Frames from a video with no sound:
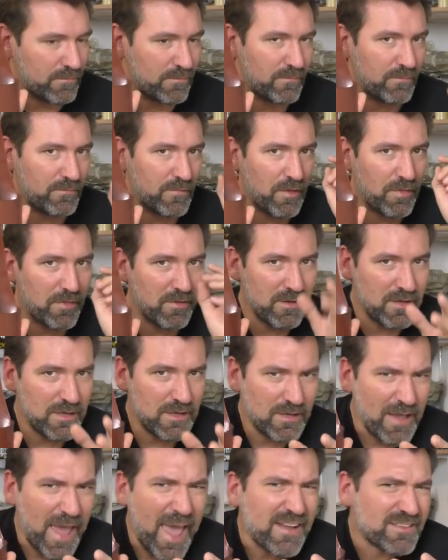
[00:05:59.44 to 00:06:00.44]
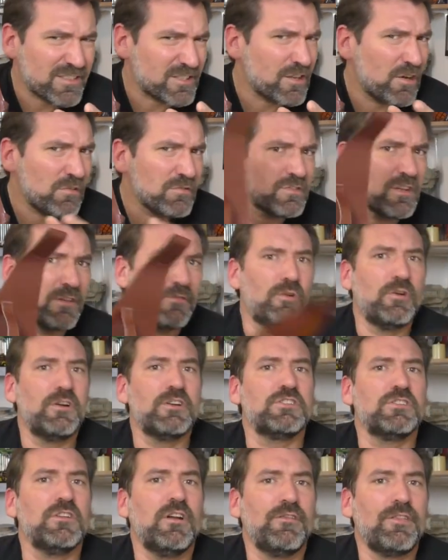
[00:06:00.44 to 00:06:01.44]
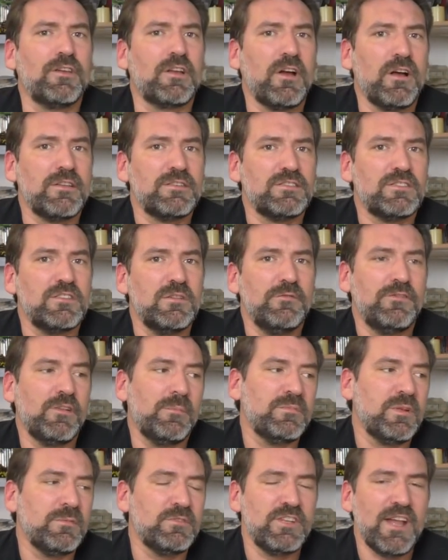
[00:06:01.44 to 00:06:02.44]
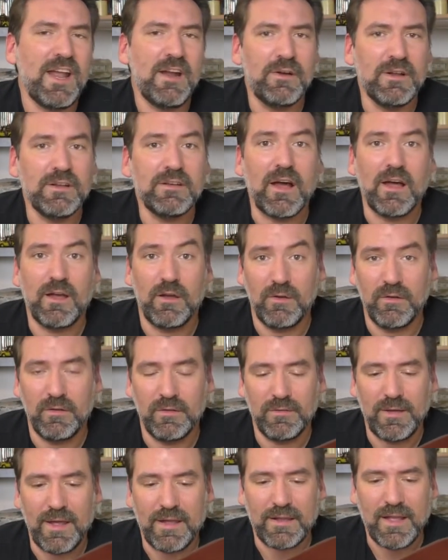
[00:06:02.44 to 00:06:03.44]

with the Excosa version of the costume from Din Djarin, I